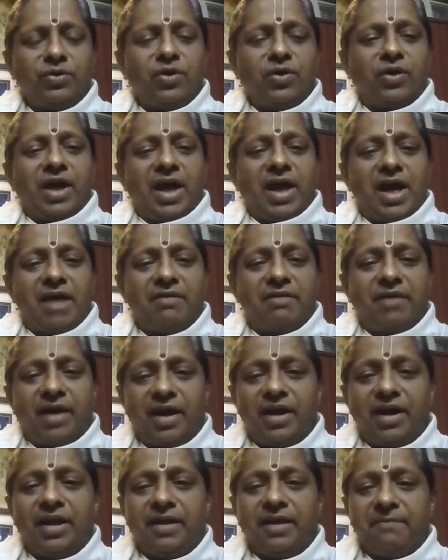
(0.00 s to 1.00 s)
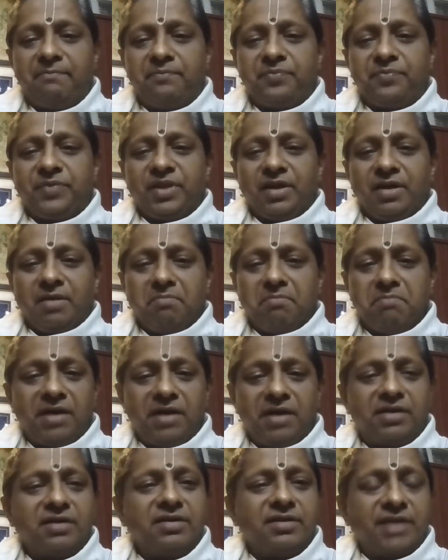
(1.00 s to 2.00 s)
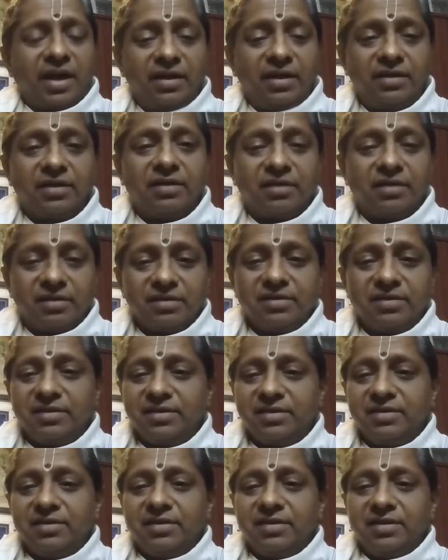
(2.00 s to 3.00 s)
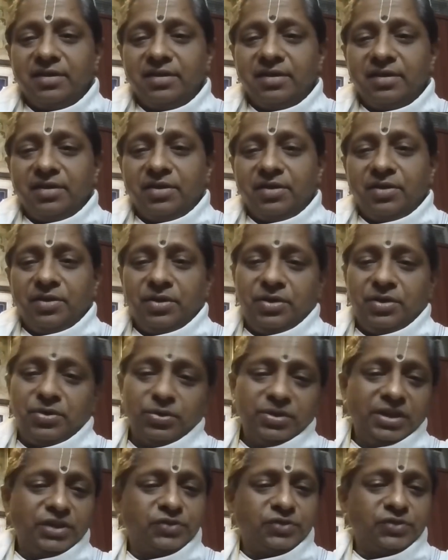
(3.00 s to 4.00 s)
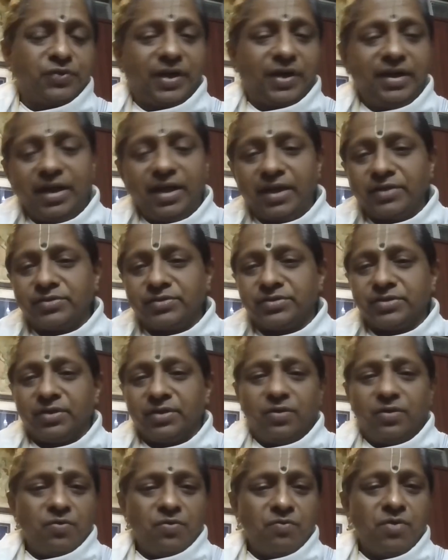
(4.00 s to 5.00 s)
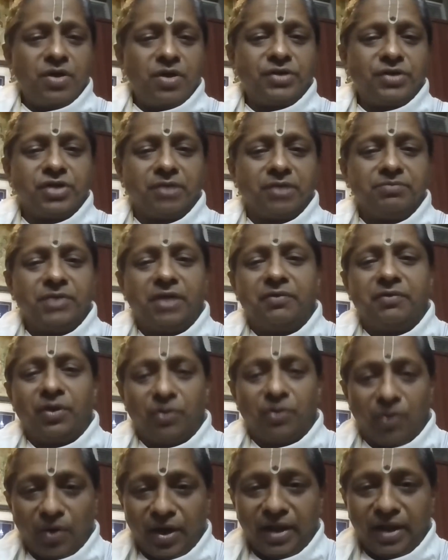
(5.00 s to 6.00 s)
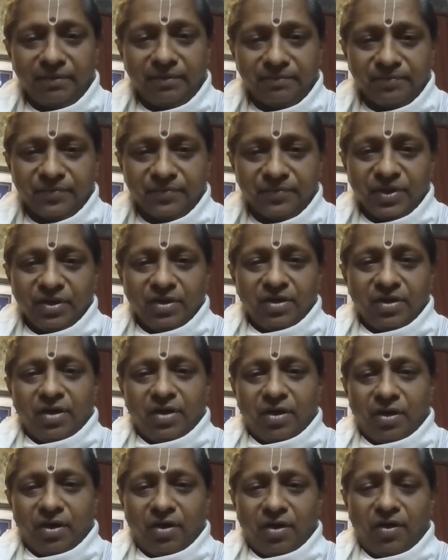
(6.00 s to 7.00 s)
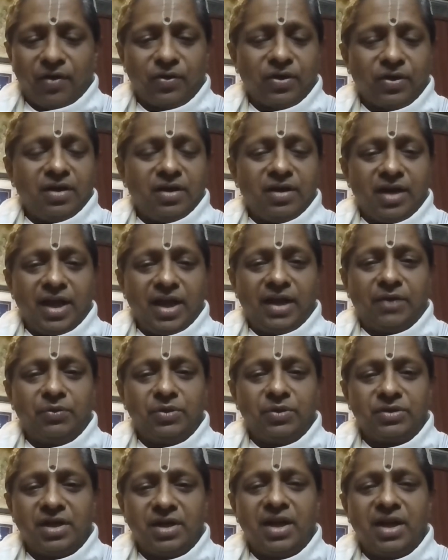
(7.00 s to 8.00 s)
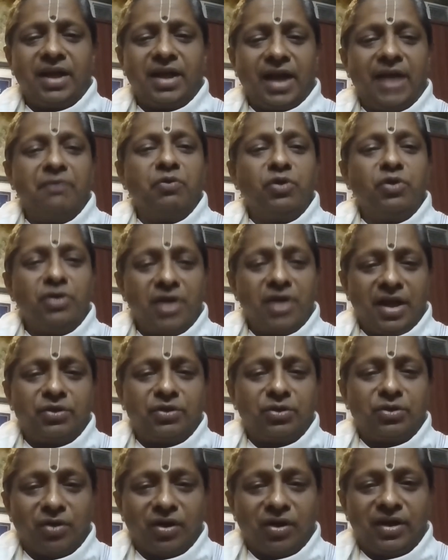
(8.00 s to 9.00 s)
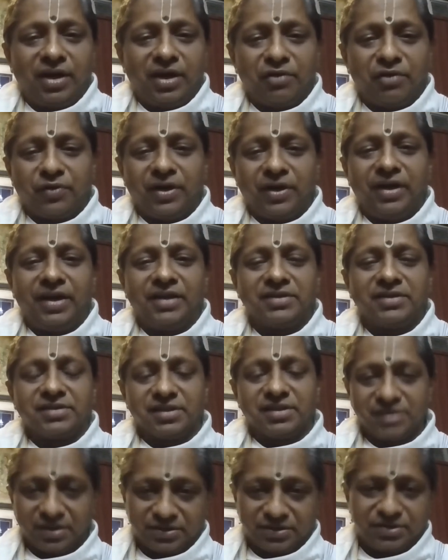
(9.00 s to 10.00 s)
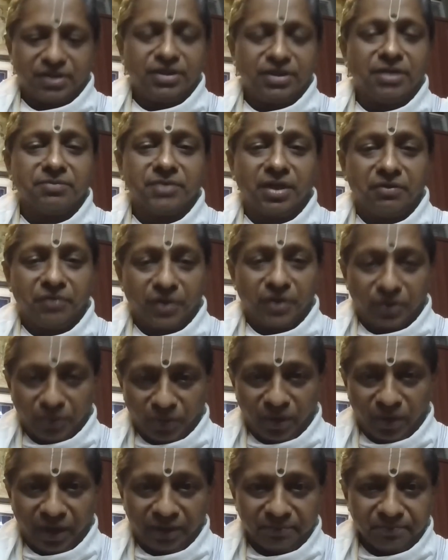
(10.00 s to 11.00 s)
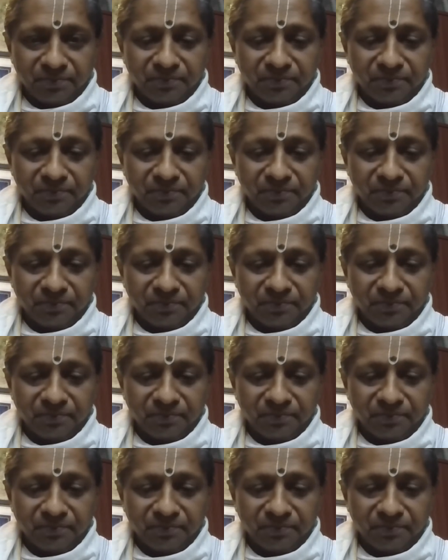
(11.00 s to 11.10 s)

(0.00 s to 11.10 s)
not have had a better title to these 5 days workshop that we are holding, or I would like to call it a 5 days satsangam that we are holding.